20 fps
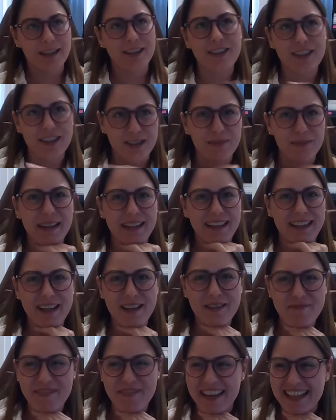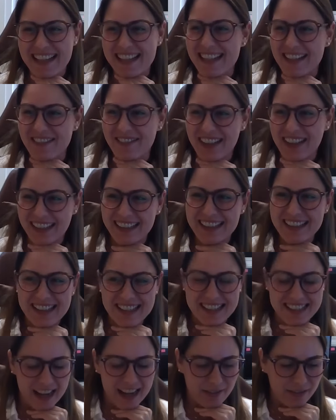just been busy, but this
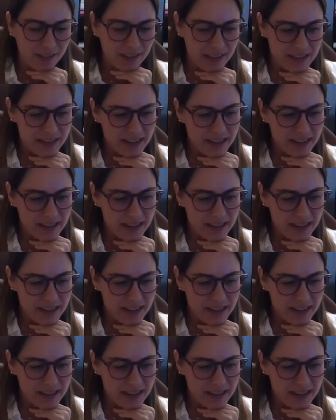is definitely